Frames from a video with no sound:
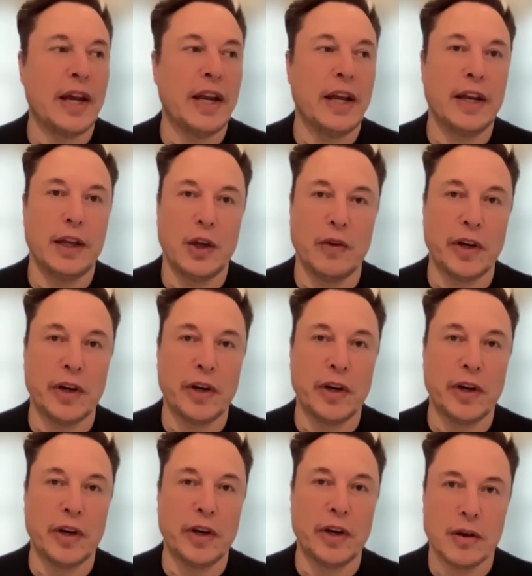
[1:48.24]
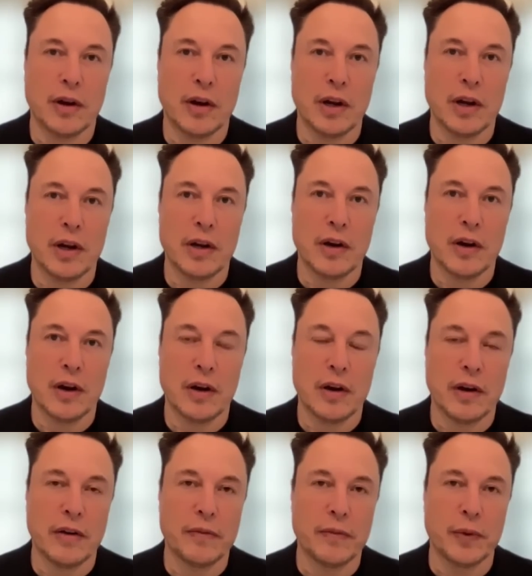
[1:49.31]
any, any human intervention uh,
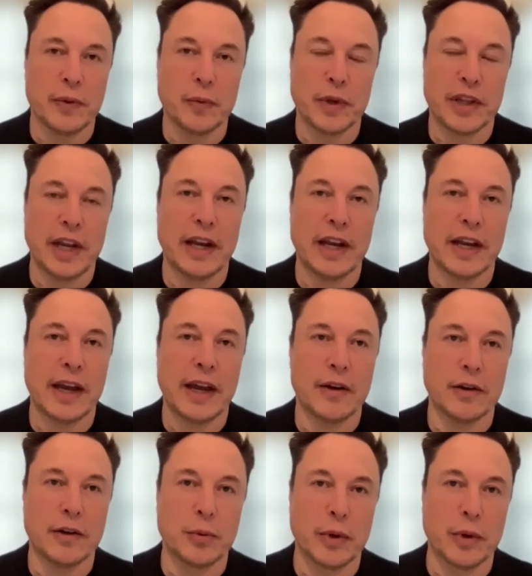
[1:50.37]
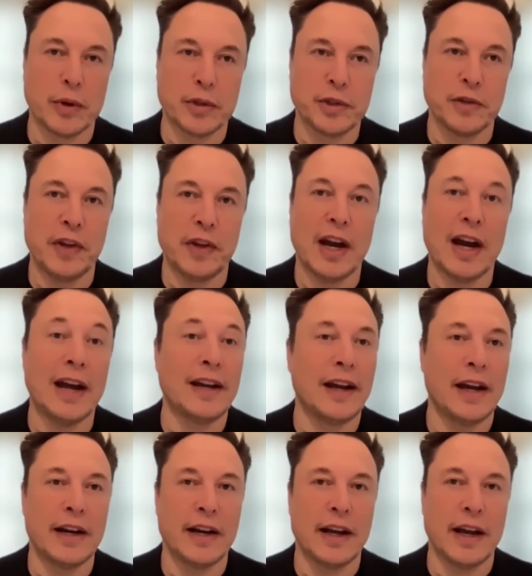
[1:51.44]
uh, with any account on Twitter should be
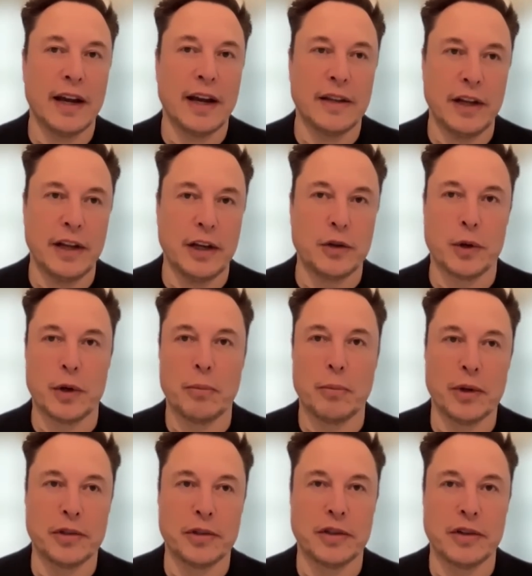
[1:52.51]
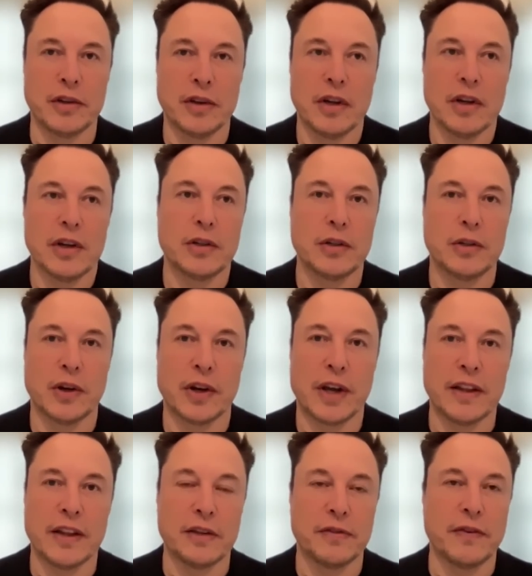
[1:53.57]
highlighted as a Twitter person took
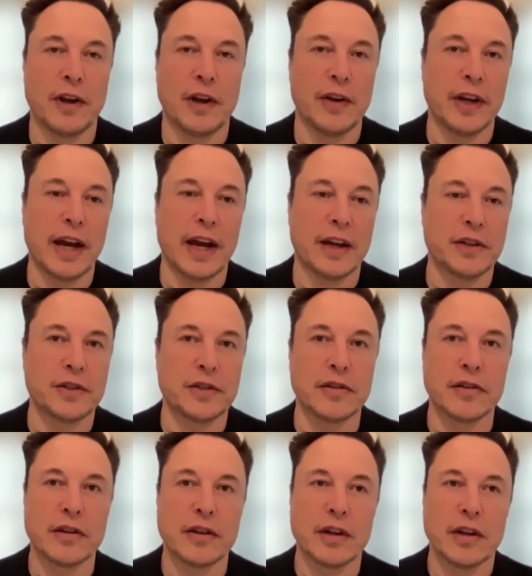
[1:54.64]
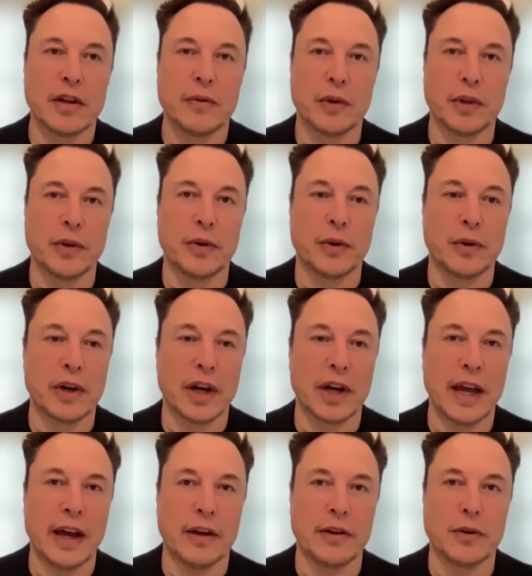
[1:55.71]
the following action with your
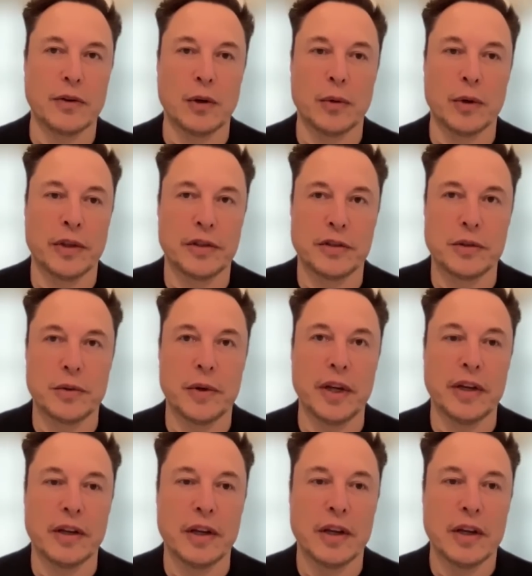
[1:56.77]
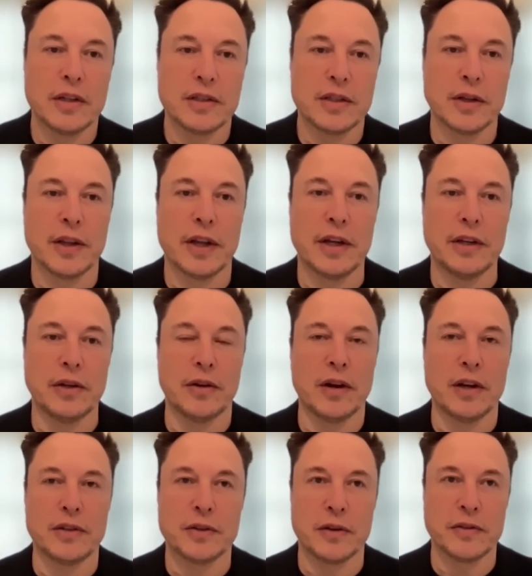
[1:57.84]
account or with this tweet so that you're
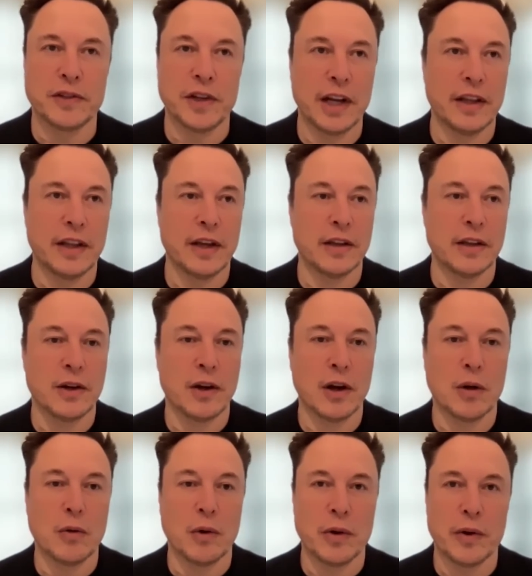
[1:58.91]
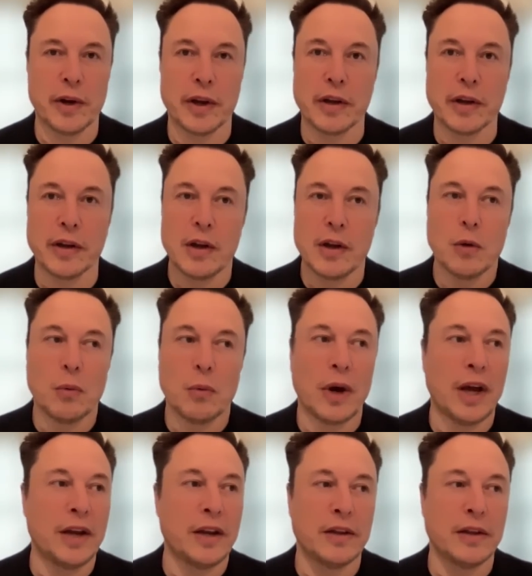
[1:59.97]
not sort of sitting there in the dark wondering
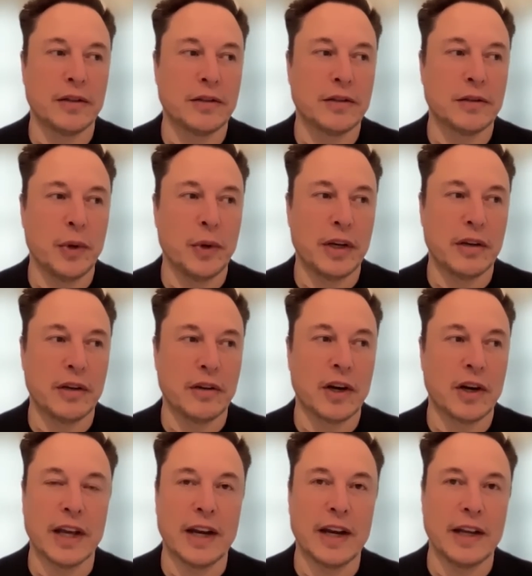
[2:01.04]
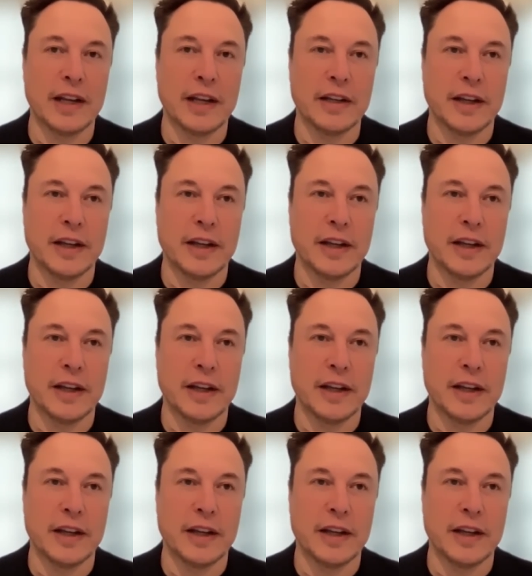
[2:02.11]
why did this tweet not get any